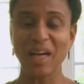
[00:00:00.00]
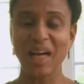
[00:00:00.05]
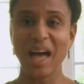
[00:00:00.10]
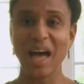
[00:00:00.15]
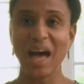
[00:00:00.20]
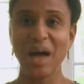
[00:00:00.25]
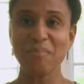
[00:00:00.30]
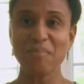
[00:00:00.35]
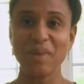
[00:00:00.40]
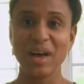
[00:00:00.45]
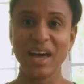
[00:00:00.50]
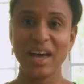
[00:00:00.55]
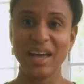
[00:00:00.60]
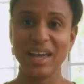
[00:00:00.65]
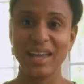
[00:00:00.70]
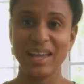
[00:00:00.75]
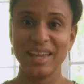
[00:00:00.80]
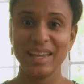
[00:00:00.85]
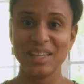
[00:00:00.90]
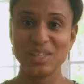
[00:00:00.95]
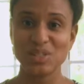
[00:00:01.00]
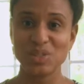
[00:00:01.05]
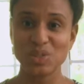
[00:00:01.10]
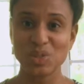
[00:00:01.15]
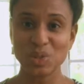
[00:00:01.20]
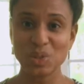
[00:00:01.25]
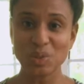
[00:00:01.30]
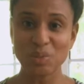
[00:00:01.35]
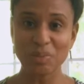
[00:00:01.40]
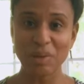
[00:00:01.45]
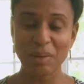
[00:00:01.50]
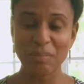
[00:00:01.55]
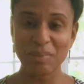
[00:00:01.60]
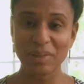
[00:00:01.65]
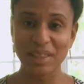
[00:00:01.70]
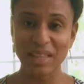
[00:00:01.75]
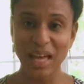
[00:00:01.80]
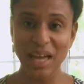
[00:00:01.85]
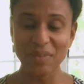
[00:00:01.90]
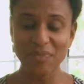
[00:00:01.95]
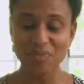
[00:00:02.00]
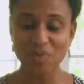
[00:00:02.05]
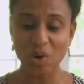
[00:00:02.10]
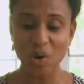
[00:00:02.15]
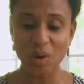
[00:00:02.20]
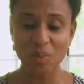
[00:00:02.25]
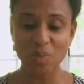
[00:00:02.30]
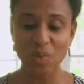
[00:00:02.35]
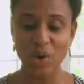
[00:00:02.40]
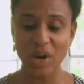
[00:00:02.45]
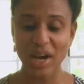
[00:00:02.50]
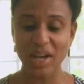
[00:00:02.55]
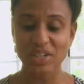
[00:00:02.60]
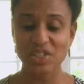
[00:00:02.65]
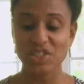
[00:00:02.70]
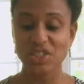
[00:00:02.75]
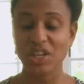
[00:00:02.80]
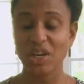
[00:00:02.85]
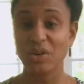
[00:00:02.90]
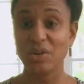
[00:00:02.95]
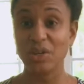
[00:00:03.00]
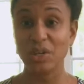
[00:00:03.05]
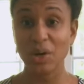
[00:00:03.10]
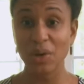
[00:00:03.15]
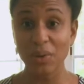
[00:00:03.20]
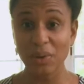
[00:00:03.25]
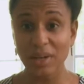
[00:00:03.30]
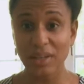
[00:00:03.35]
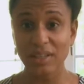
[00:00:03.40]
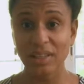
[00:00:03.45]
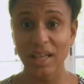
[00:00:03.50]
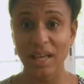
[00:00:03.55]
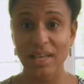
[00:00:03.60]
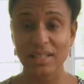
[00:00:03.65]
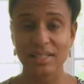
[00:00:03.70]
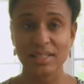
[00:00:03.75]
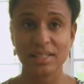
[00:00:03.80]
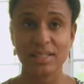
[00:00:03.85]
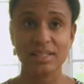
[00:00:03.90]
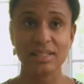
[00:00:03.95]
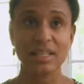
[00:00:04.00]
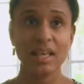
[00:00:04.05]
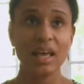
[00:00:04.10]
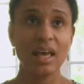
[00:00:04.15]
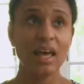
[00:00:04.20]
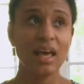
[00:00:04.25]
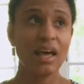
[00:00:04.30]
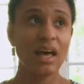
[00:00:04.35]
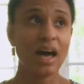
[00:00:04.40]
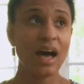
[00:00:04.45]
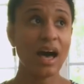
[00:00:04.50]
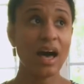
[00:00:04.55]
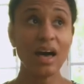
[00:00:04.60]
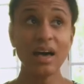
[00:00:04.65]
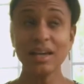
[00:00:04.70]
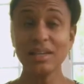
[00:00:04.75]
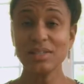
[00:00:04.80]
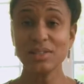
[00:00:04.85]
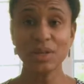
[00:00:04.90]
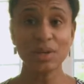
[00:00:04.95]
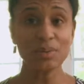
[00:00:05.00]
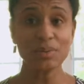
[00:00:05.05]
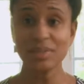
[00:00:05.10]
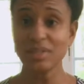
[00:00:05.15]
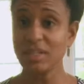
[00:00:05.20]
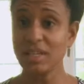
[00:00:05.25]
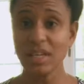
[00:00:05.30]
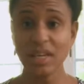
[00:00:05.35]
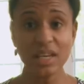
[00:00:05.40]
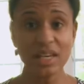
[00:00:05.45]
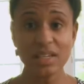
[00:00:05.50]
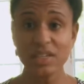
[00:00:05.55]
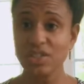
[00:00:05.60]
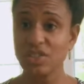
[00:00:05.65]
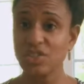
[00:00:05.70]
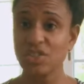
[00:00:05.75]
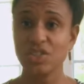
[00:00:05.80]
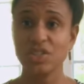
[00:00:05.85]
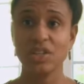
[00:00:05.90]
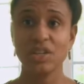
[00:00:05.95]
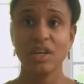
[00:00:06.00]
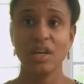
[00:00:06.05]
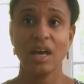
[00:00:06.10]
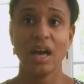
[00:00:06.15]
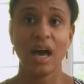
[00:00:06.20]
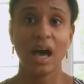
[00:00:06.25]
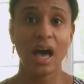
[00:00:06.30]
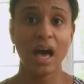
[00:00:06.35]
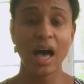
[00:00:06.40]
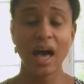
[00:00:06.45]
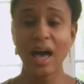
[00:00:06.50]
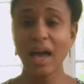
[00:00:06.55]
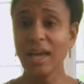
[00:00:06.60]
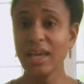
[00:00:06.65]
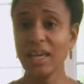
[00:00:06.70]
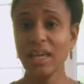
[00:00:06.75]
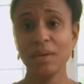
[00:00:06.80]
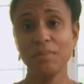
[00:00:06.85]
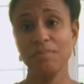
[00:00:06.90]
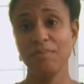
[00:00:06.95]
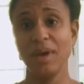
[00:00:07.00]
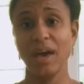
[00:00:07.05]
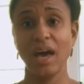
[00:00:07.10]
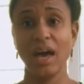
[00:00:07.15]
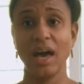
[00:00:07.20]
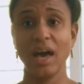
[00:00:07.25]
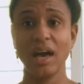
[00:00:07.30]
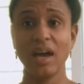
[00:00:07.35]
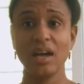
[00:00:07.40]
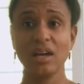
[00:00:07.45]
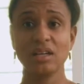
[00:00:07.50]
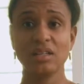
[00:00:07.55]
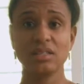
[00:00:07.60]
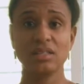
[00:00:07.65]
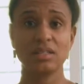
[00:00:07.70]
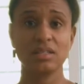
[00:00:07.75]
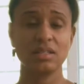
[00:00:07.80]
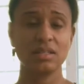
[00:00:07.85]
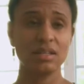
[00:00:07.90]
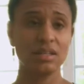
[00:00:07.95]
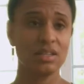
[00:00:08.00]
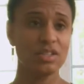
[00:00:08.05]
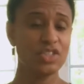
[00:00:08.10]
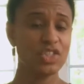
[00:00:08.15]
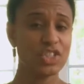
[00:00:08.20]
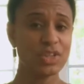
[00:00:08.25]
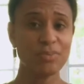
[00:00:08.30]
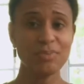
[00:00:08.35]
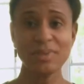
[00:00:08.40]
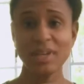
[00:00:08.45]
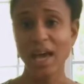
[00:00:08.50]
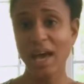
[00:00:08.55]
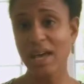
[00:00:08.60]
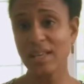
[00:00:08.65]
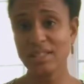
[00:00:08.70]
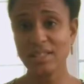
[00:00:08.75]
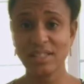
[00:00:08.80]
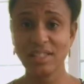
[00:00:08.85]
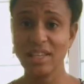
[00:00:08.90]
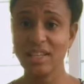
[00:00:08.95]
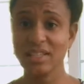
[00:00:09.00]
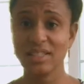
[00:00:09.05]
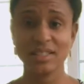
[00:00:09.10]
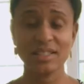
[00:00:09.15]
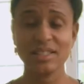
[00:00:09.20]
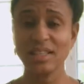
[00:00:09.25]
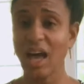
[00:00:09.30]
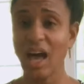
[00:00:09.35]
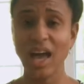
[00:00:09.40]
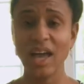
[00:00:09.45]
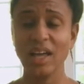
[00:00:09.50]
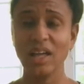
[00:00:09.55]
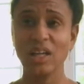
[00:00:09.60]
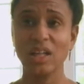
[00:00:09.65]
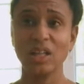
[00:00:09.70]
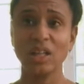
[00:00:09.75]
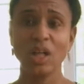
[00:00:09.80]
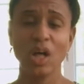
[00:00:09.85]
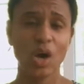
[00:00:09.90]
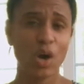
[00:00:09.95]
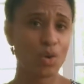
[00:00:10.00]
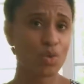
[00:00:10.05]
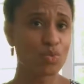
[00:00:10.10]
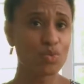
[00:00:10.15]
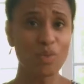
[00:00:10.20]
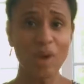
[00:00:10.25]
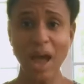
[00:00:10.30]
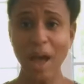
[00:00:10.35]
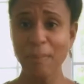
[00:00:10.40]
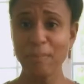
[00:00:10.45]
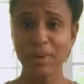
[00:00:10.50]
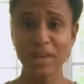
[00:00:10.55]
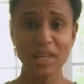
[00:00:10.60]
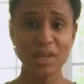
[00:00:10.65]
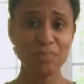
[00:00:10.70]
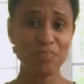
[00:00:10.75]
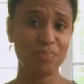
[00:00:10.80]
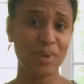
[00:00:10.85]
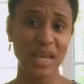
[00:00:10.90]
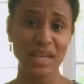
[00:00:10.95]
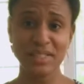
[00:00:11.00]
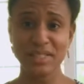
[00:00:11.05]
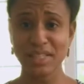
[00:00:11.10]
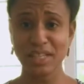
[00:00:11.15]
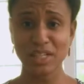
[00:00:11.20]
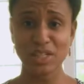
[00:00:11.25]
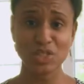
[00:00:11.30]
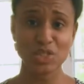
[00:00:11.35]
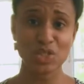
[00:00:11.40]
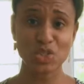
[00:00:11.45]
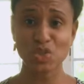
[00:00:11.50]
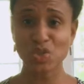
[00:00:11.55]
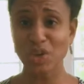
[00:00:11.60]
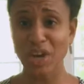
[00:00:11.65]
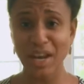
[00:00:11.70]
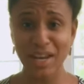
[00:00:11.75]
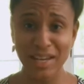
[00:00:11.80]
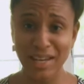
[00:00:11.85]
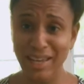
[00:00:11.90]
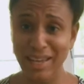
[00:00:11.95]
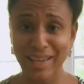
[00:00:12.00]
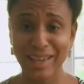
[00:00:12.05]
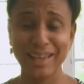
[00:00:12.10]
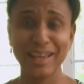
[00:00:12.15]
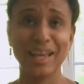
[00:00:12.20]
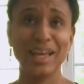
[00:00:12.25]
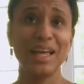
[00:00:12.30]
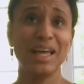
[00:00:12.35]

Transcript: On my Zoom platform where I share yoga classes, I don't teach high impact, gymnastic style, rapid basic training